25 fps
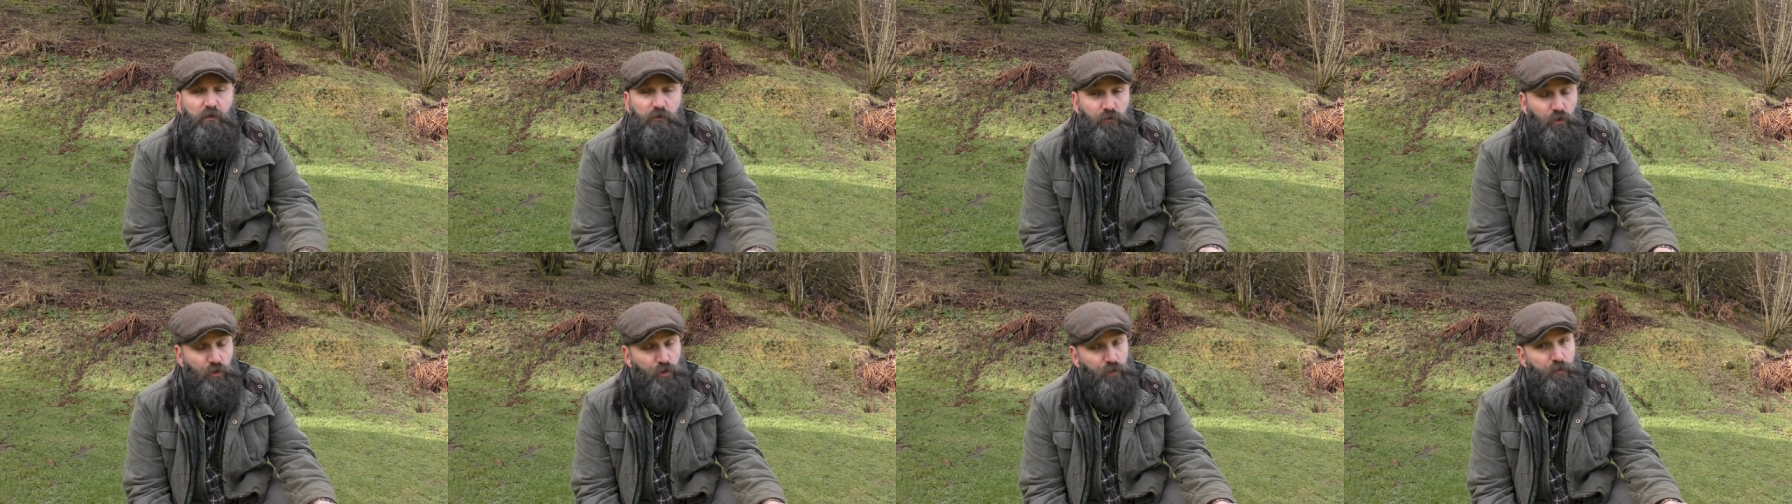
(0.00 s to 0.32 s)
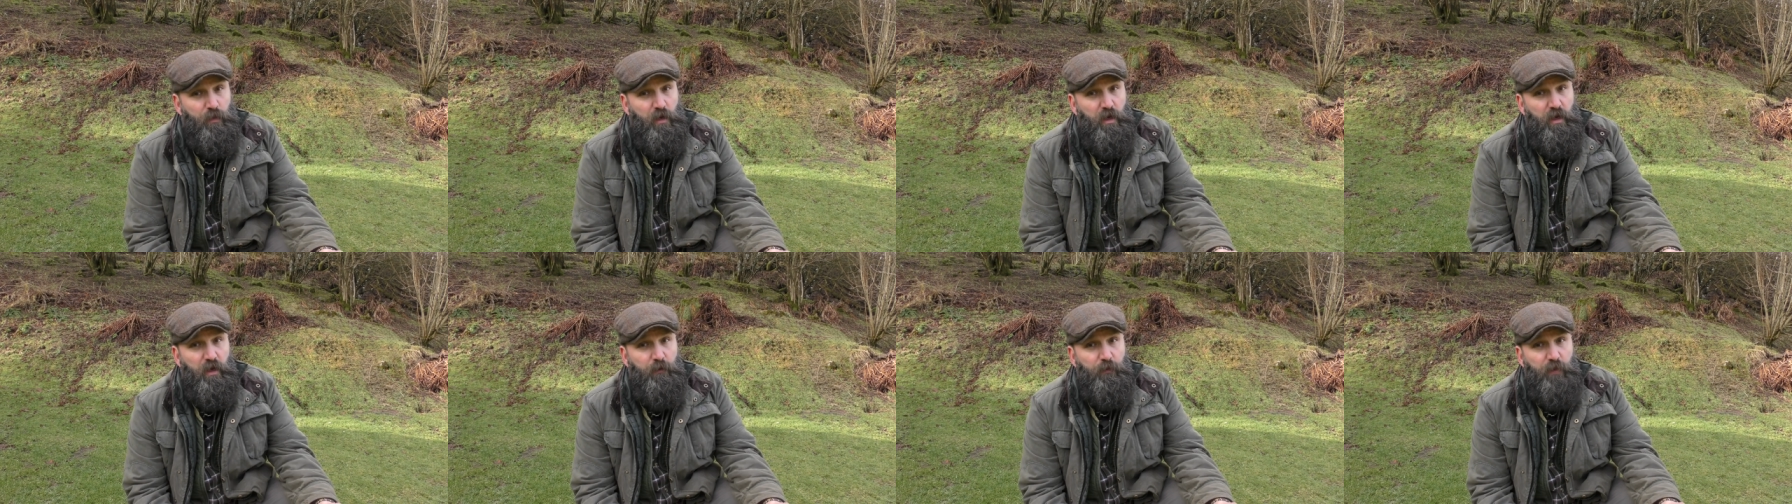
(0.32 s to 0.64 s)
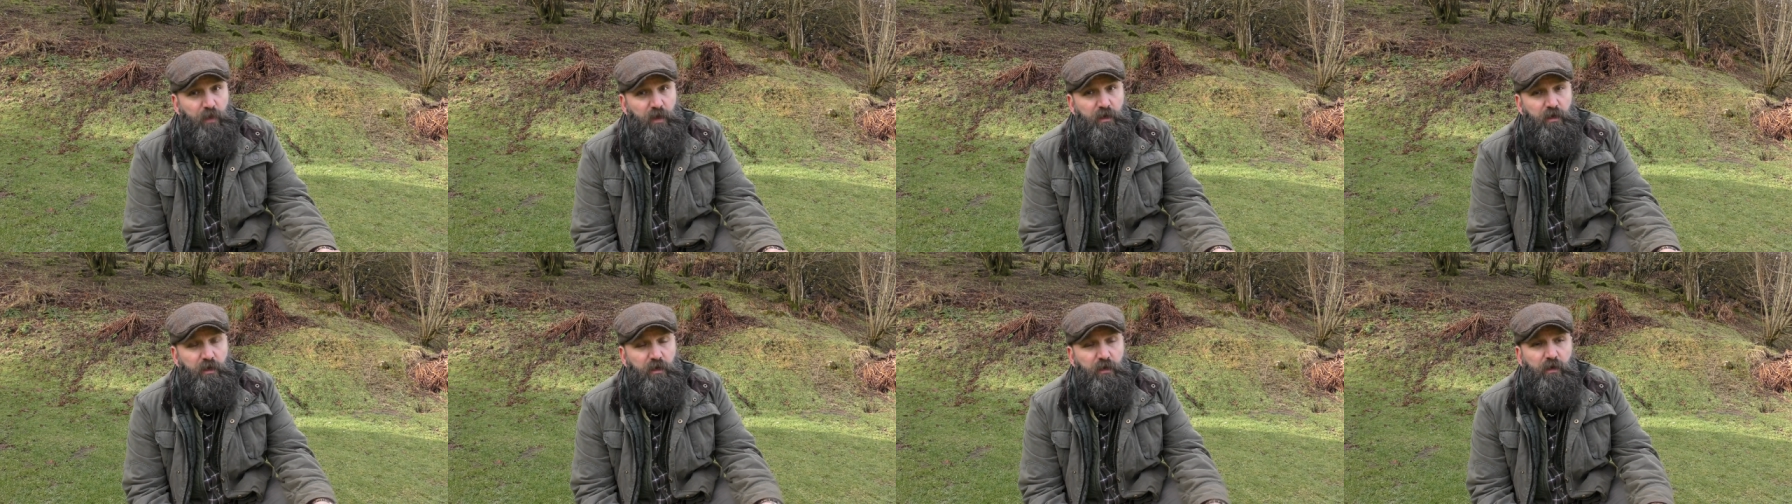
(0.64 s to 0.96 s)
just my
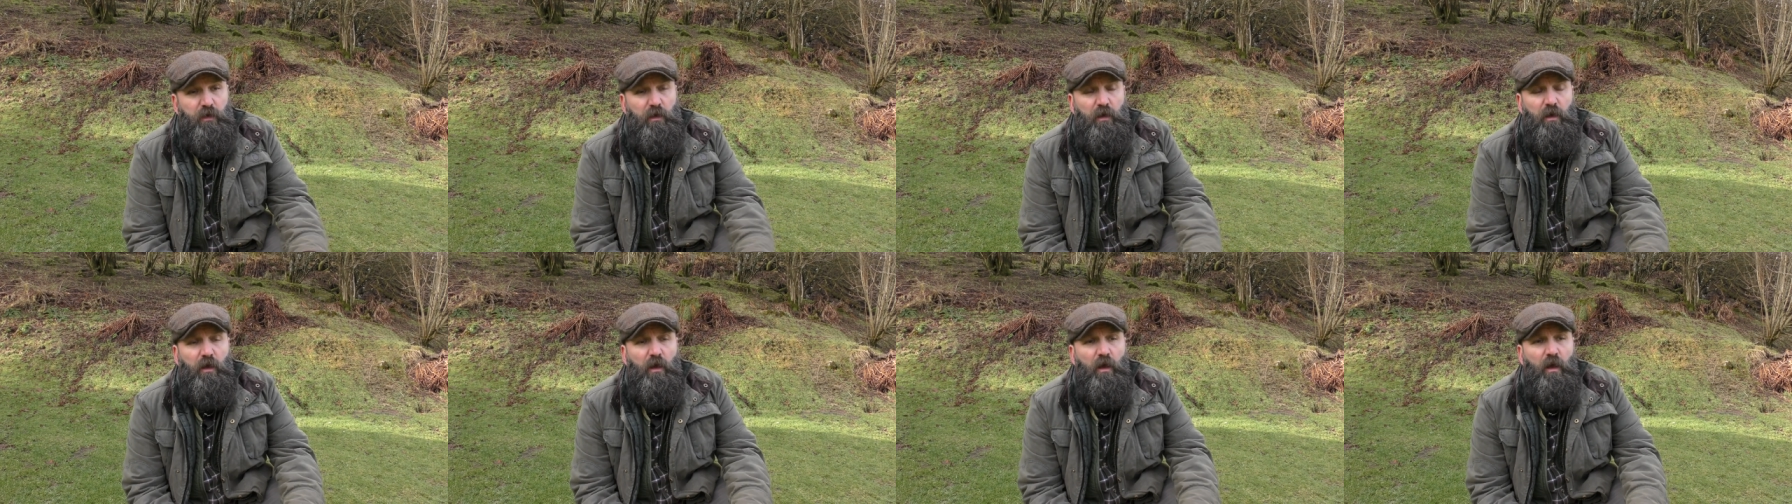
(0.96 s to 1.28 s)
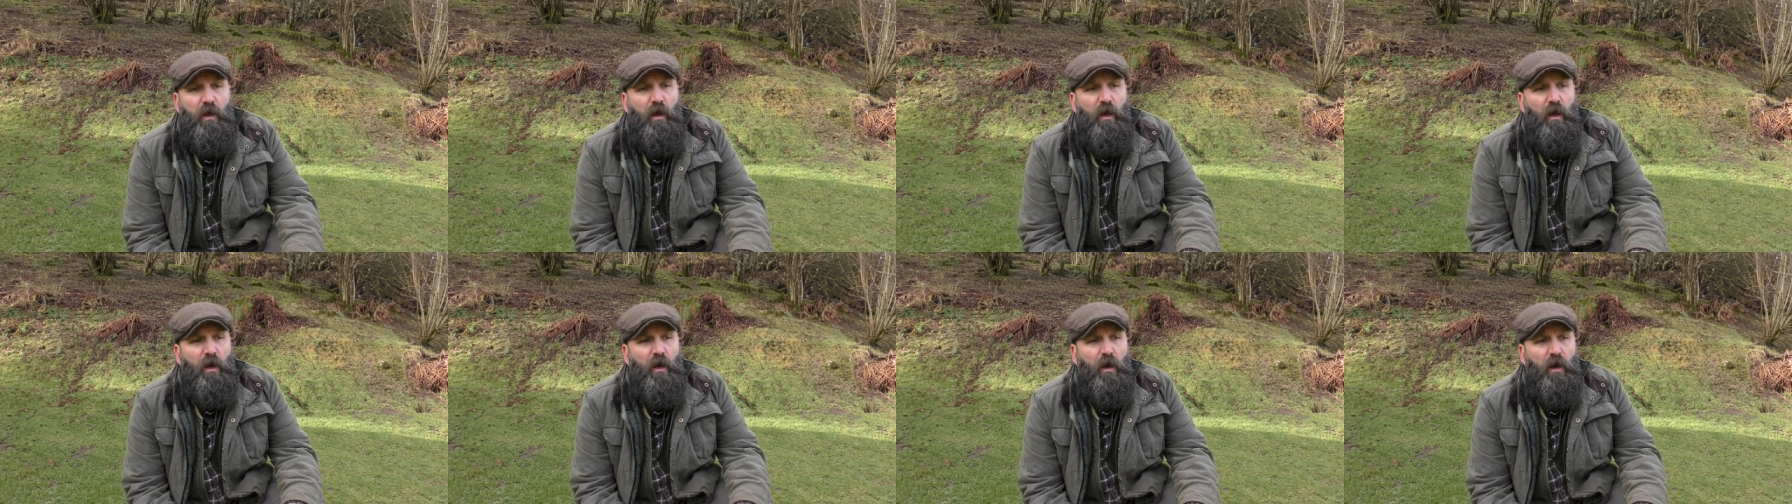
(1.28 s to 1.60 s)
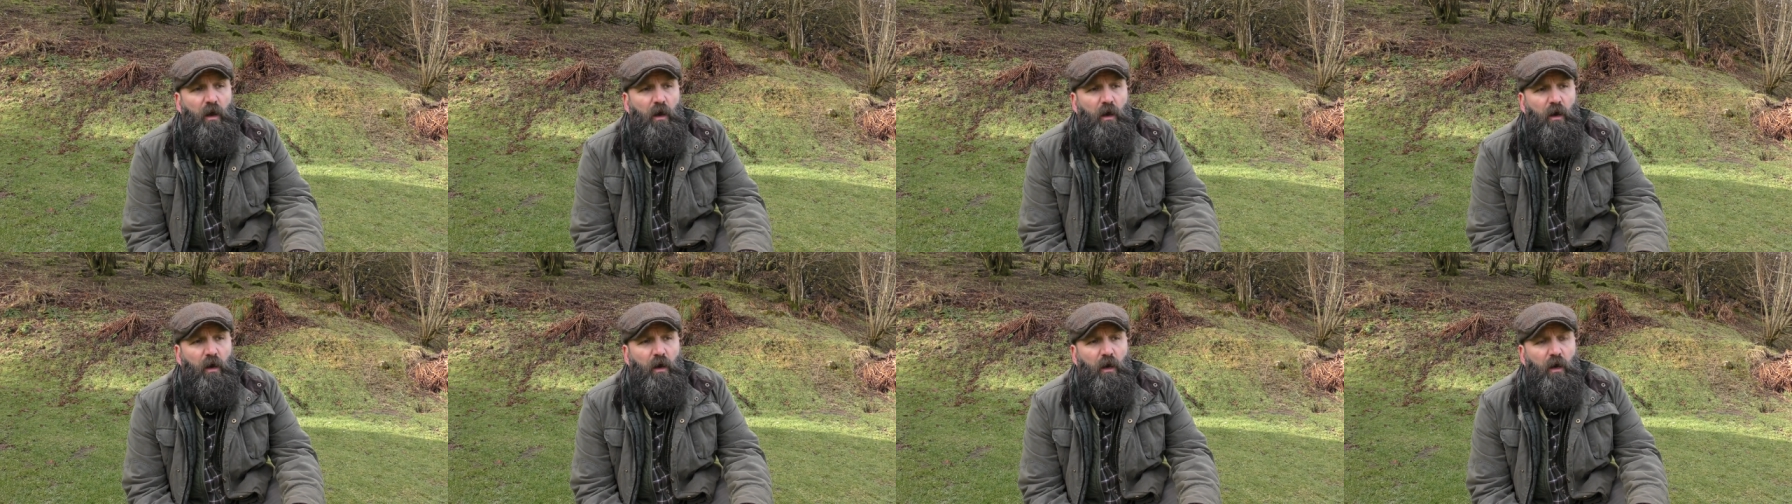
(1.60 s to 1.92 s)
opinion.
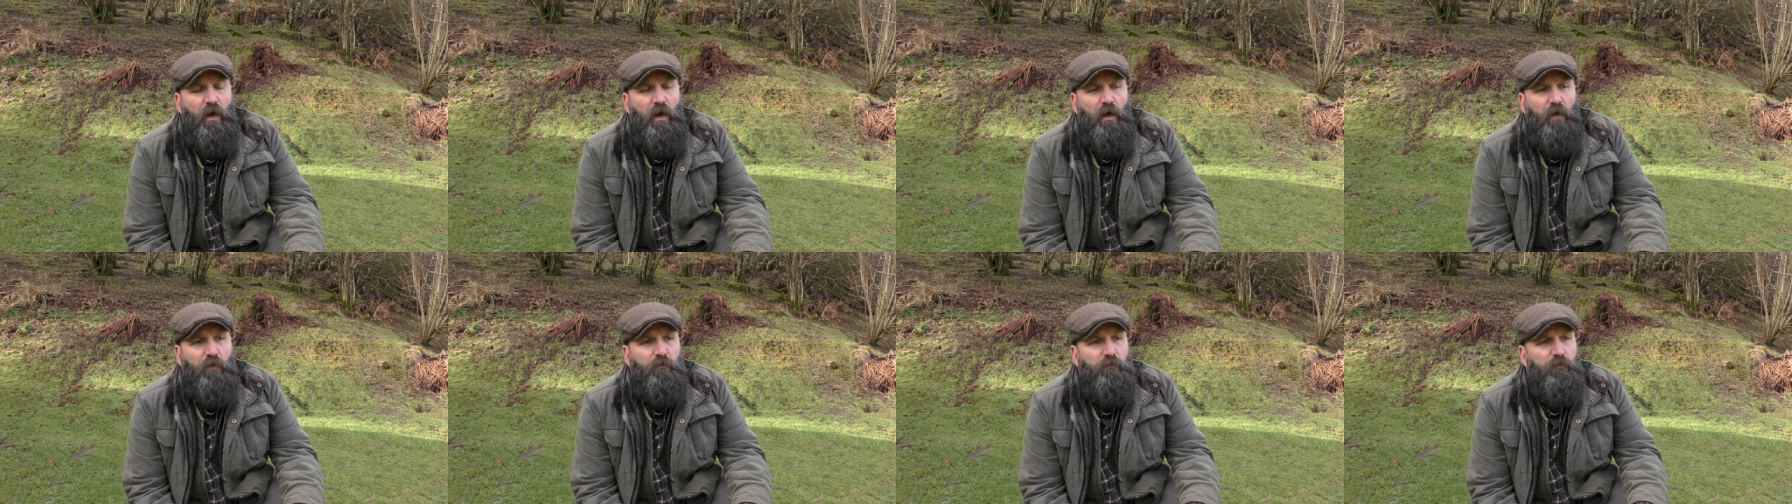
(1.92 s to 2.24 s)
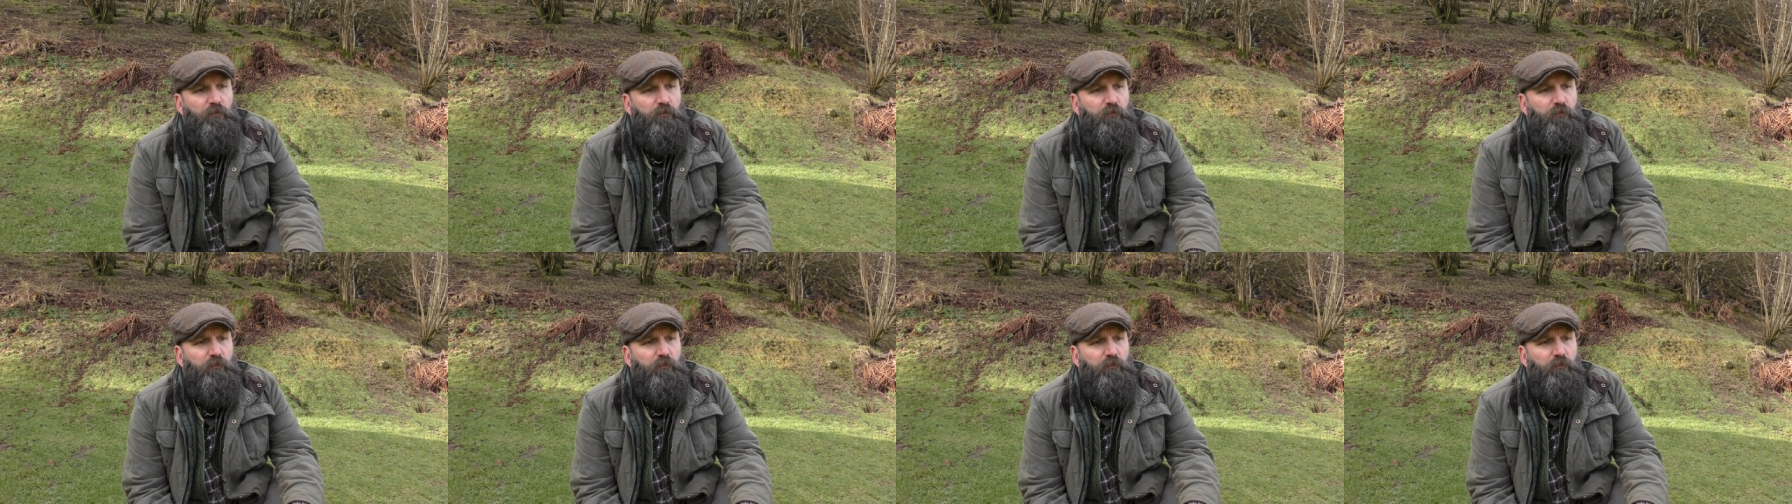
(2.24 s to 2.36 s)
Uh,